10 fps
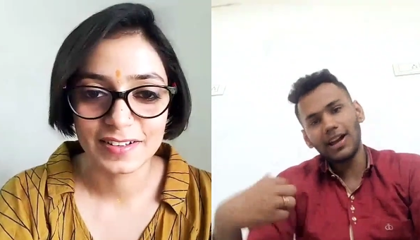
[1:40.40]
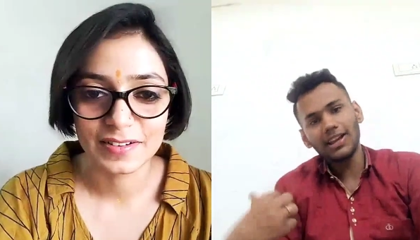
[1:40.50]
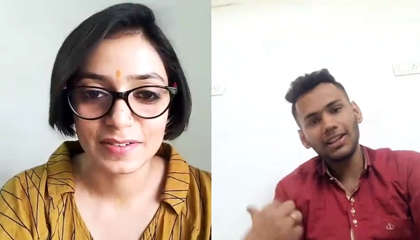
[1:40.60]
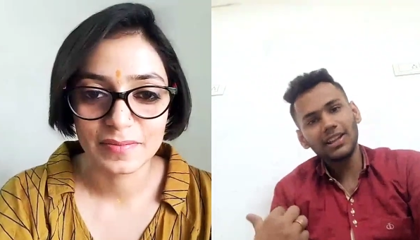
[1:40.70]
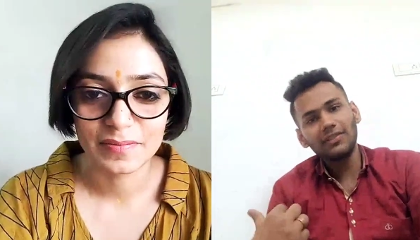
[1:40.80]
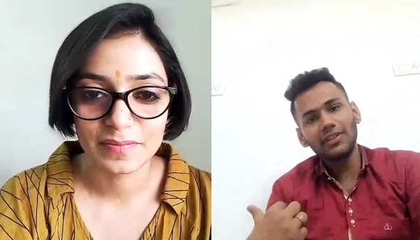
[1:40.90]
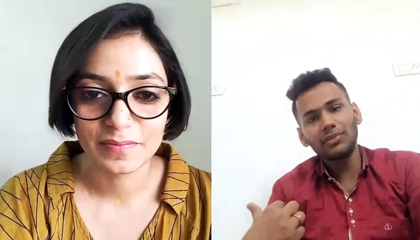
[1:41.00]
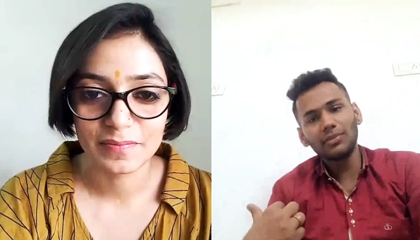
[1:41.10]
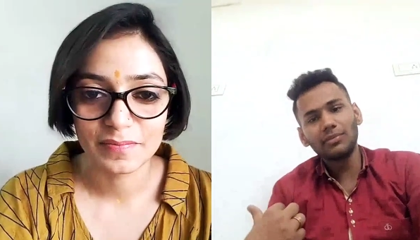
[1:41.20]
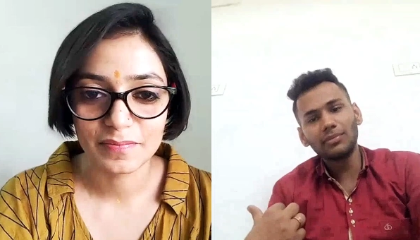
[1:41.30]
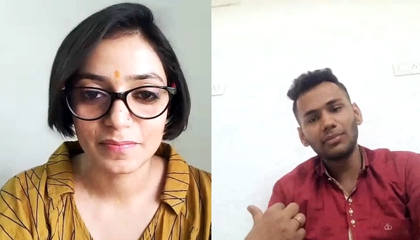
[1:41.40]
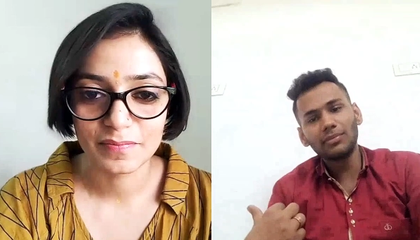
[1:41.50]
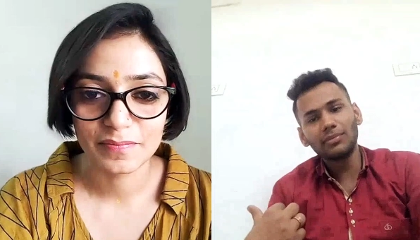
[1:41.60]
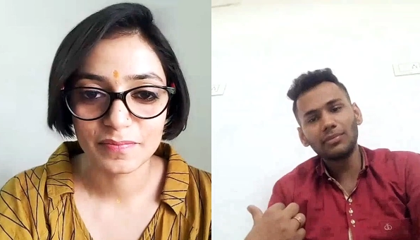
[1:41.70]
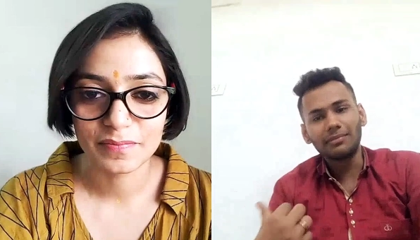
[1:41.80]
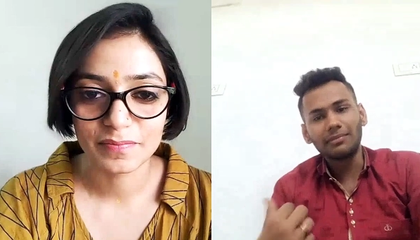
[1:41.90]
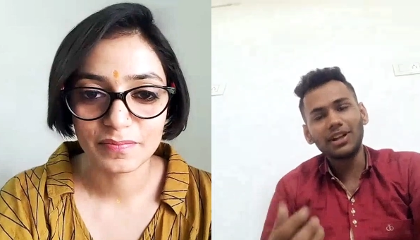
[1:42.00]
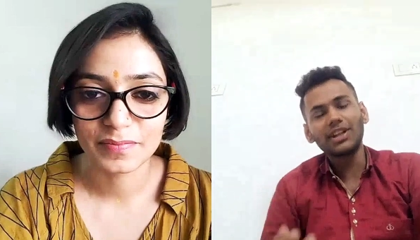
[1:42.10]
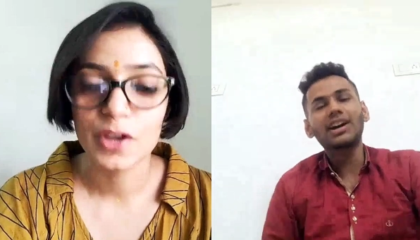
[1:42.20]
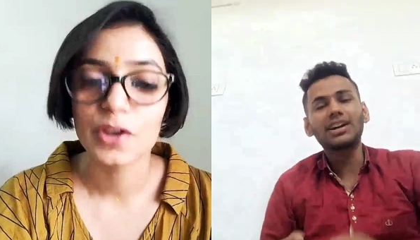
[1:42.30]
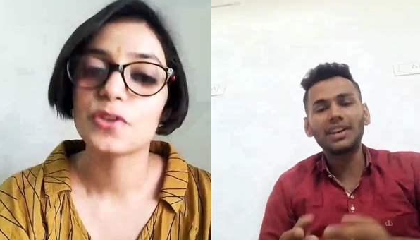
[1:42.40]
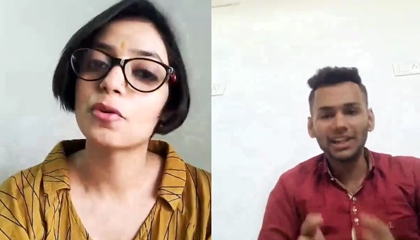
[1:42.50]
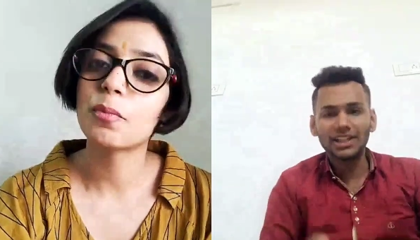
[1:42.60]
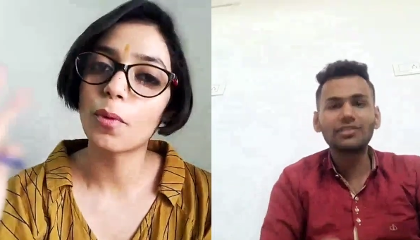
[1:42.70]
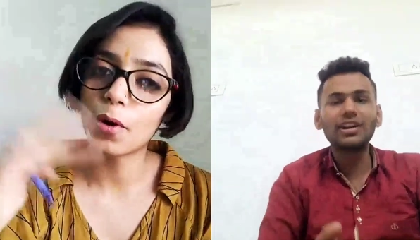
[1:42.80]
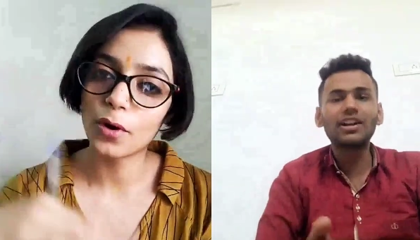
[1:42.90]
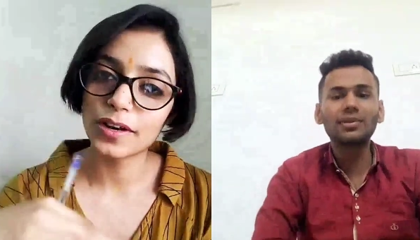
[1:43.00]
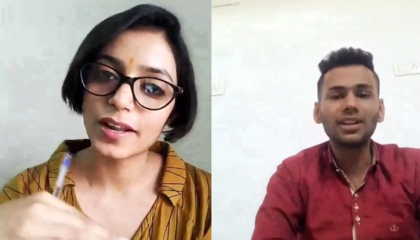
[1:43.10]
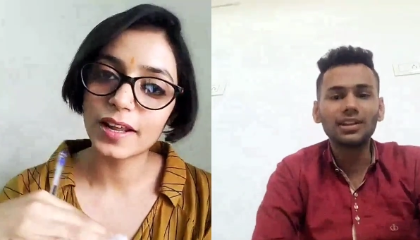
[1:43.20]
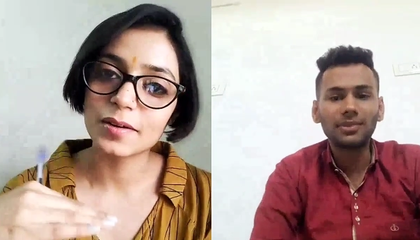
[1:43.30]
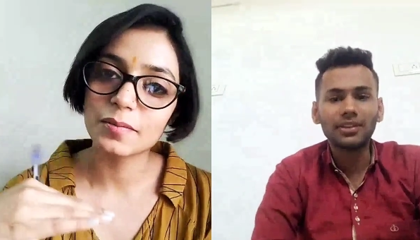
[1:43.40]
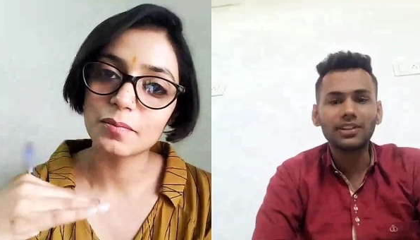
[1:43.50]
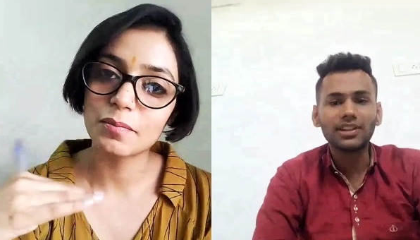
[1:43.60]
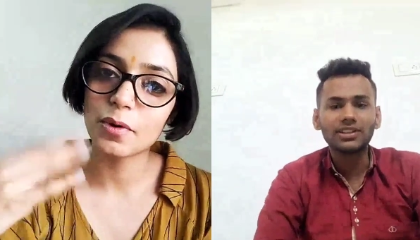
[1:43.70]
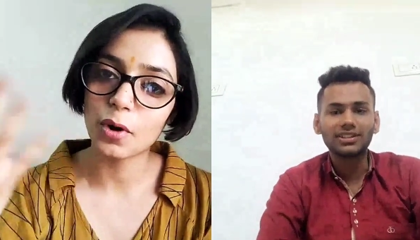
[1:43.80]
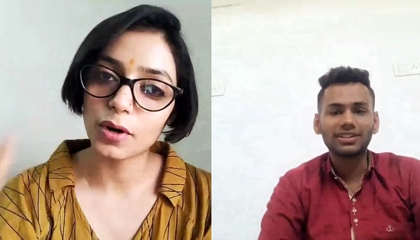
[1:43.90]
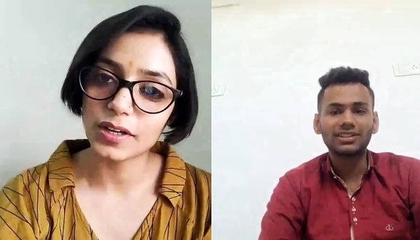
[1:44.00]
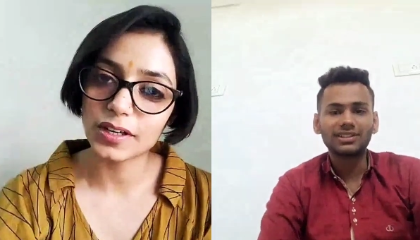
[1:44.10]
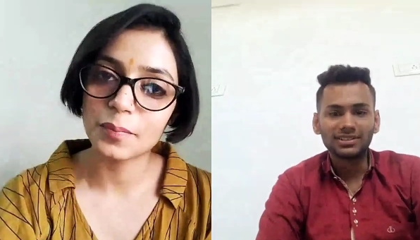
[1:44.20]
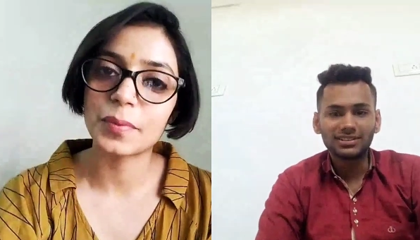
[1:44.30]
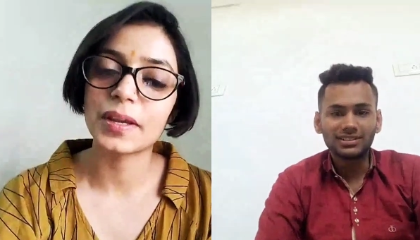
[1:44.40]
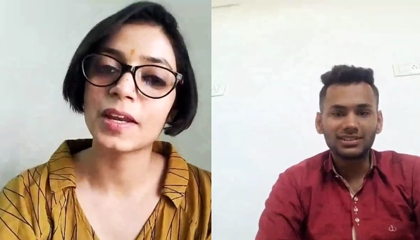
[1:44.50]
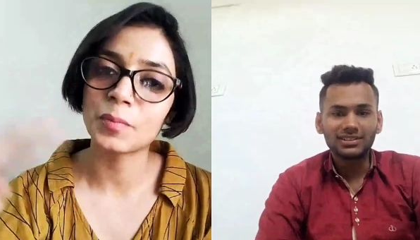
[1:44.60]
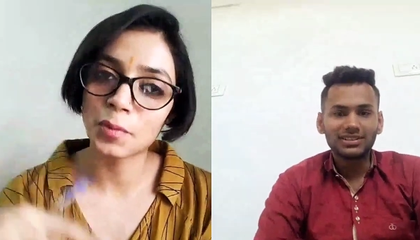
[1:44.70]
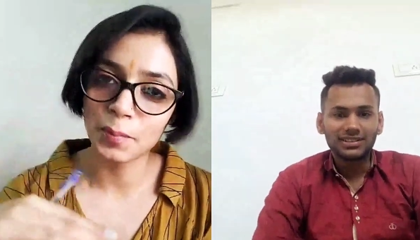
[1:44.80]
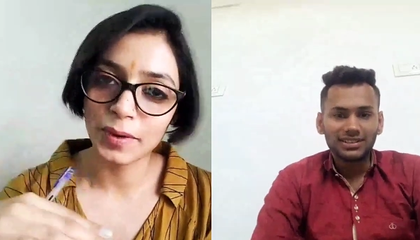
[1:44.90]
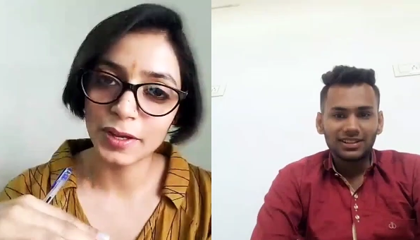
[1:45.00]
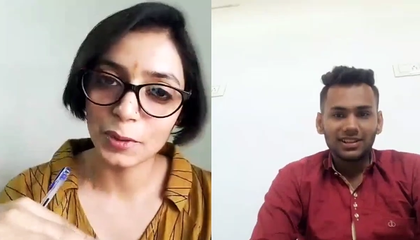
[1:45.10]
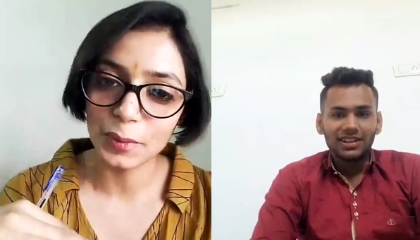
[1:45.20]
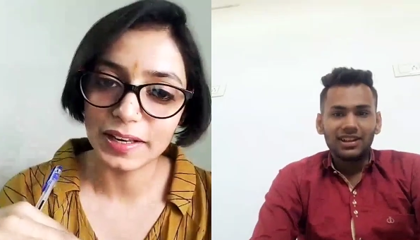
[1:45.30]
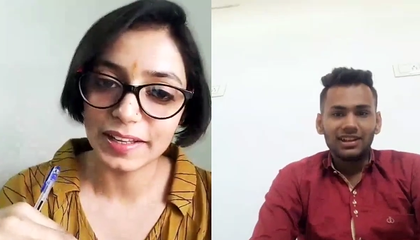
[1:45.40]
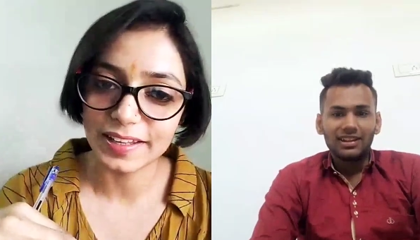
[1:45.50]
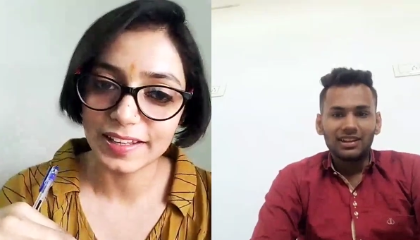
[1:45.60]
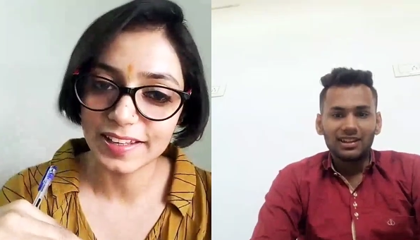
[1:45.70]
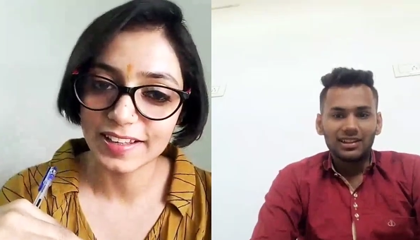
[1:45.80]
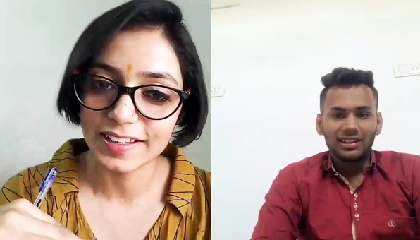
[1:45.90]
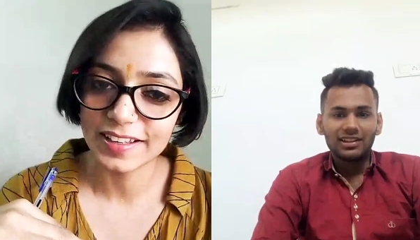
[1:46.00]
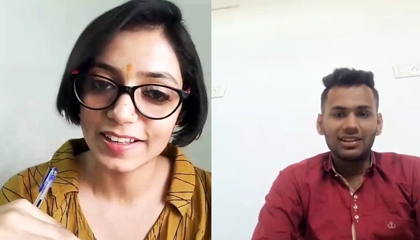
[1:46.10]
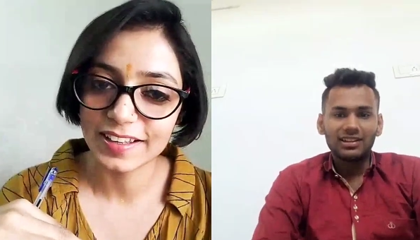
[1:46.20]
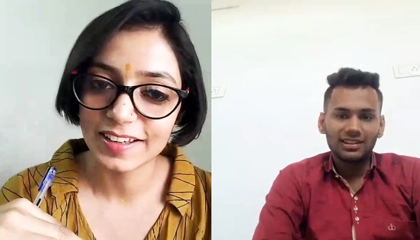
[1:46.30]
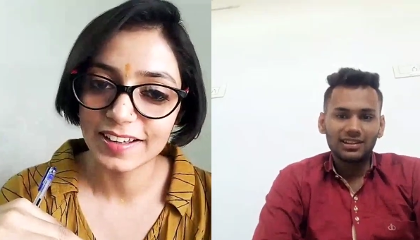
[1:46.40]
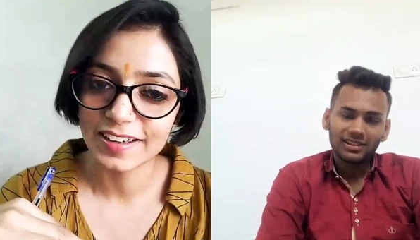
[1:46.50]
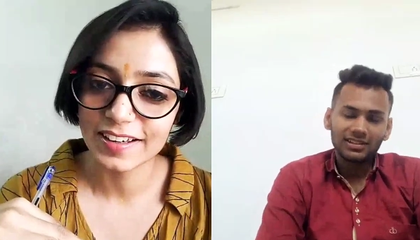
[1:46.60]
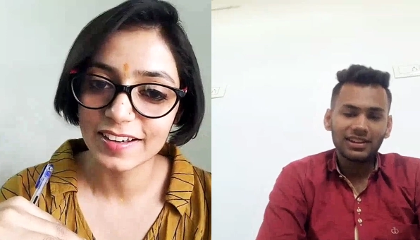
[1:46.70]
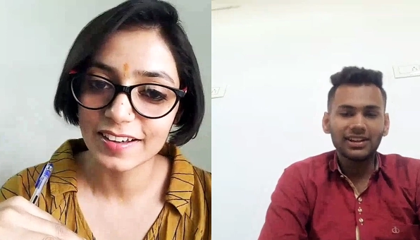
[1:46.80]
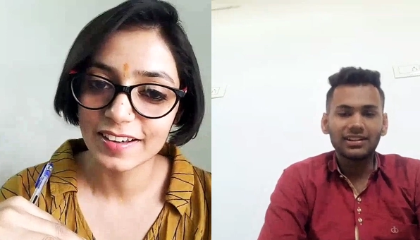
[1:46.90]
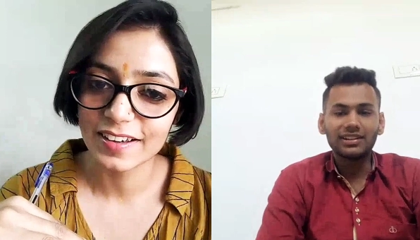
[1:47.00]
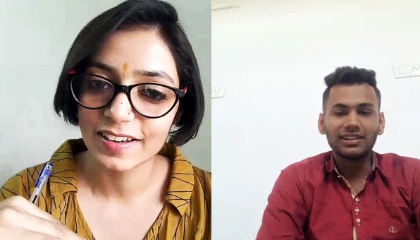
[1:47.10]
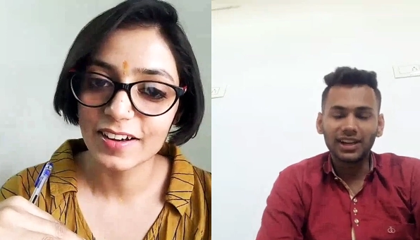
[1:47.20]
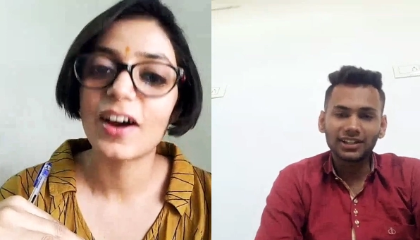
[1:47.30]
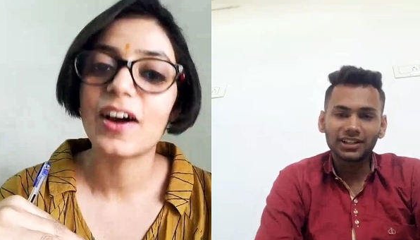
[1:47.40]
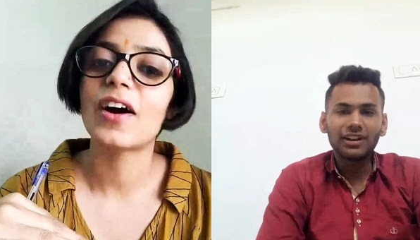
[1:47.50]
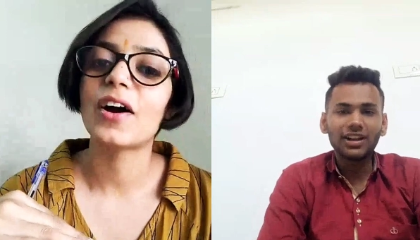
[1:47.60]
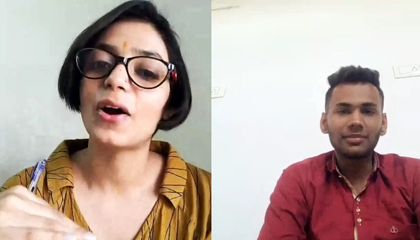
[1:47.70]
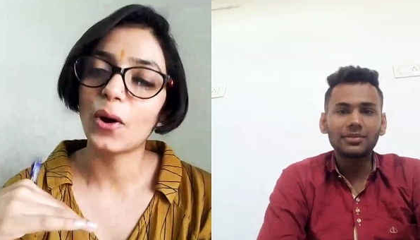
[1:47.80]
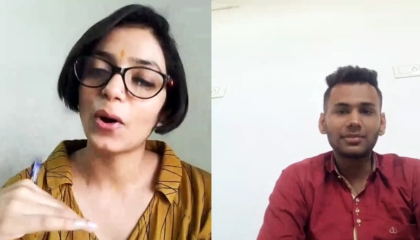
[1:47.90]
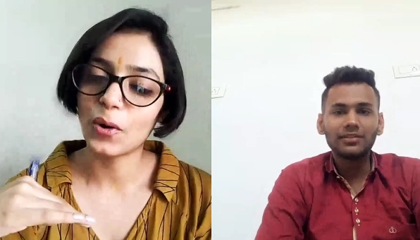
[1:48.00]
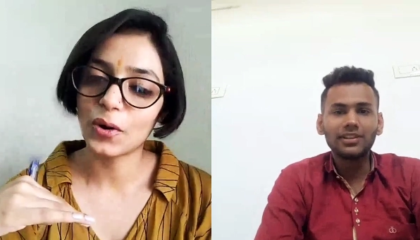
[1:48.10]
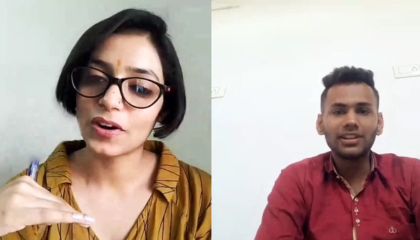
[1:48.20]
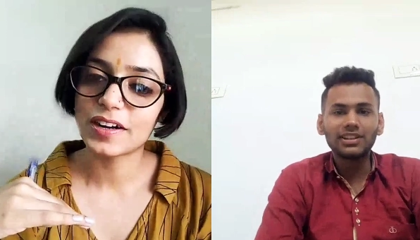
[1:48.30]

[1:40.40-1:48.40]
Speaker 1: I live in Mumbai only, but
Speaker 2: right now I'm in my village. Brought up in Mumbai only.
Speaker 1: Right now I'm in my